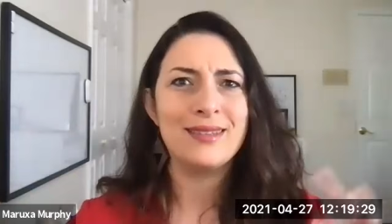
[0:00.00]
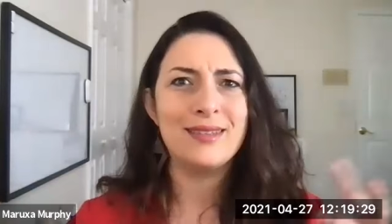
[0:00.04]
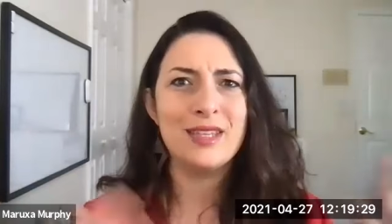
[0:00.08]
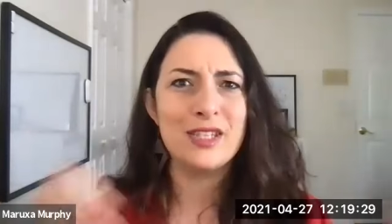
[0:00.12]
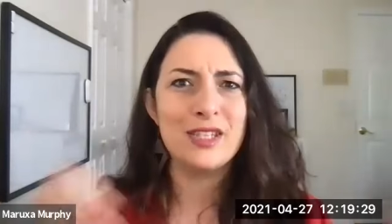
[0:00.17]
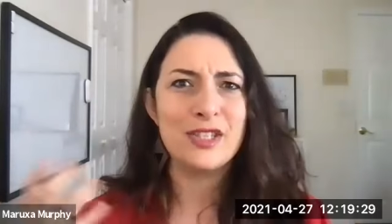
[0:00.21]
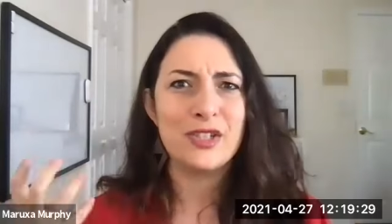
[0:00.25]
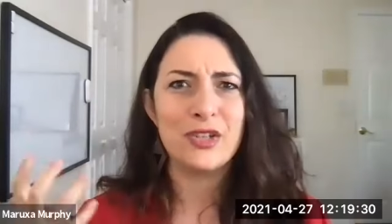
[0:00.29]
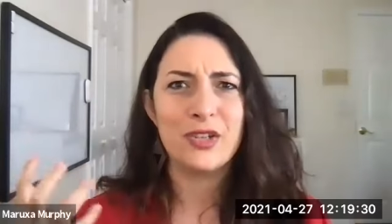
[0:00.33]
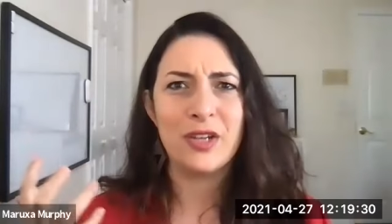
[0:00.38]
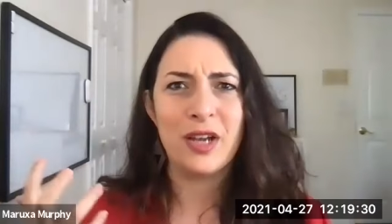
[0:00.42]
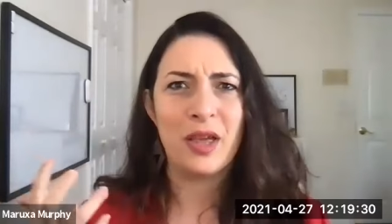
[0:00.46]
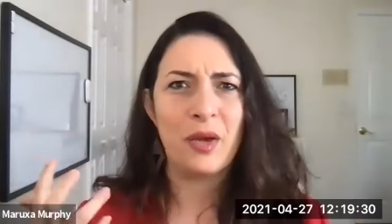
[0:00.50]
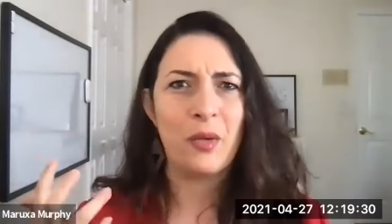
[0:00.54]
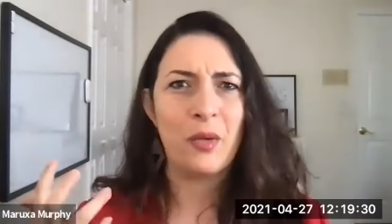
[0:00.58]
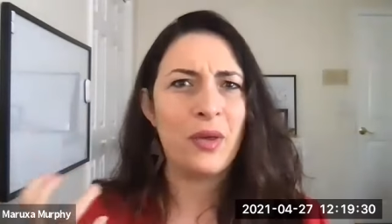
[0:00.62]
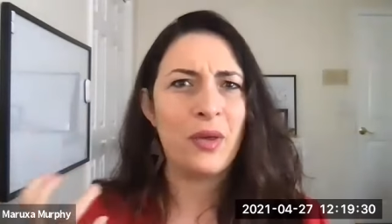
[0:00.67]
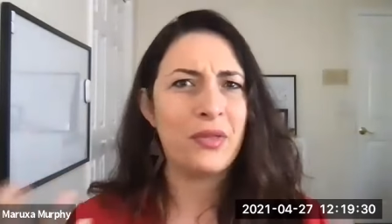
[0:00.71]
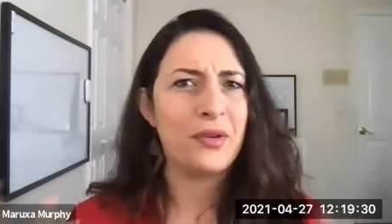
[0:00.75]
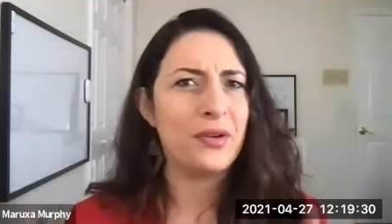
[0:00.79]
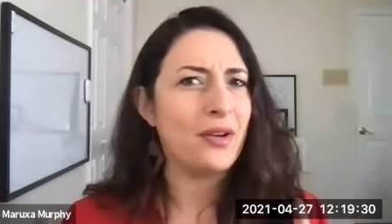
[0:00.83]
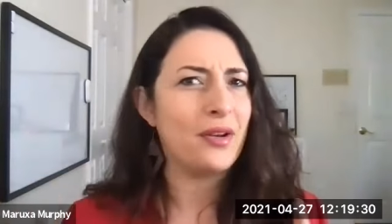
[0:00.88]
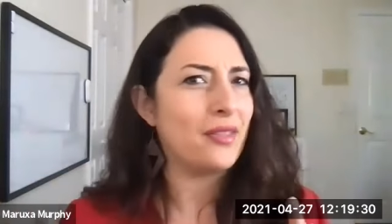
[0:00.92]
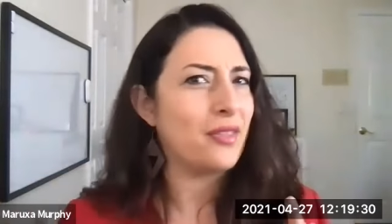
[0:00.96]
discerning
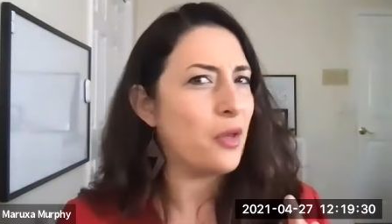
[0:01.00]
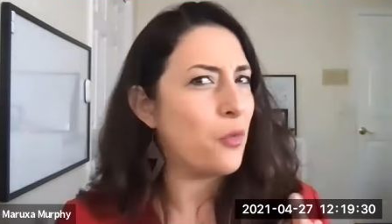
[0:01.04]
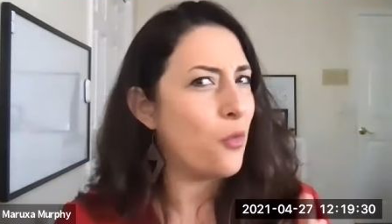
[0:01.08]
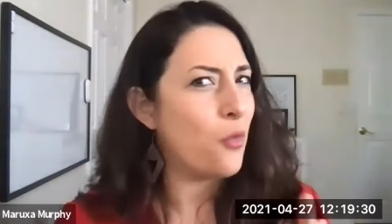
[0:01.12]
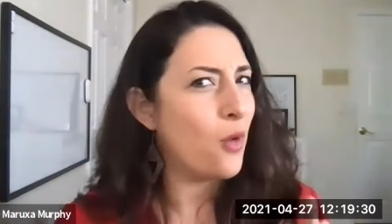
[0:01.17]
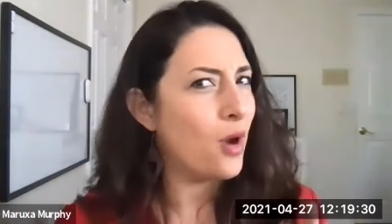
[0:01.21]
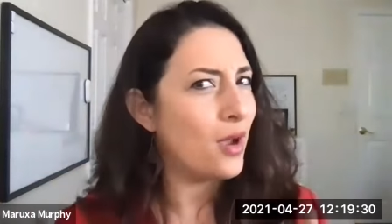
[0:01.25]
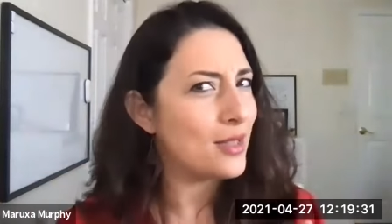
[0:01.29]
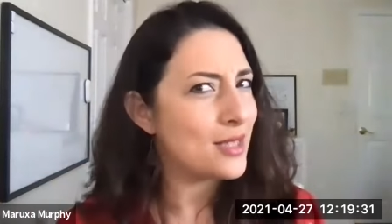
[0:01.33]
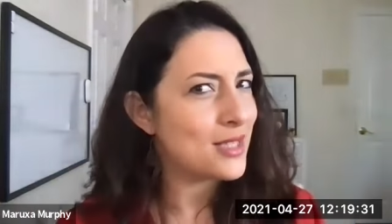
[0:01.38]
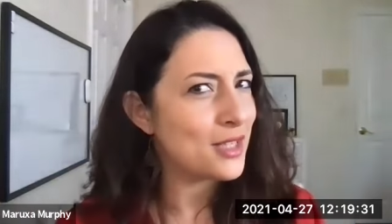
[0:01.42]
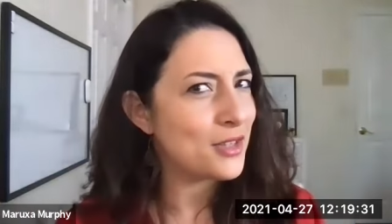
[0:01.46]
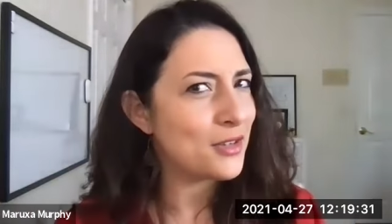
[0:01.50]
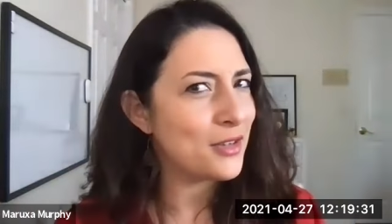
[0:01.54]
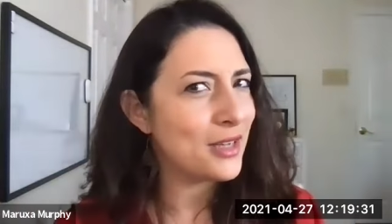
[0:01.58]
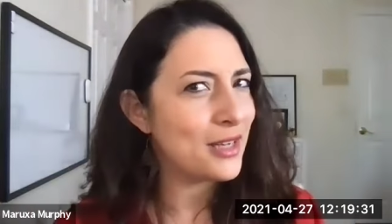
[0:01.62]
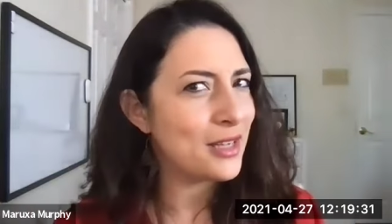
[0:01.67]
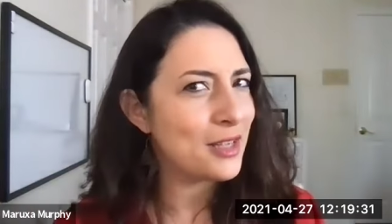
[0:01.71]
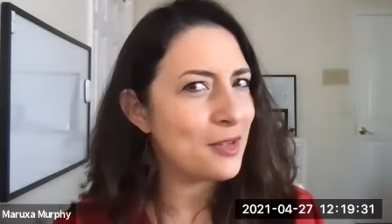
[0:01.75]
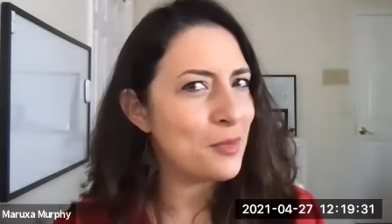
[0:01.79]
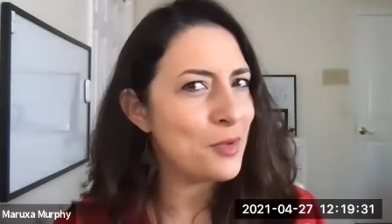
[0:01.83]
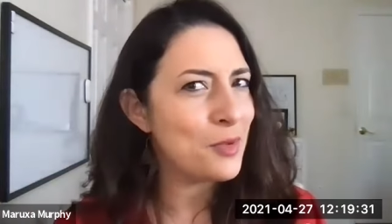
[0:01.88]
whether or not they want to create a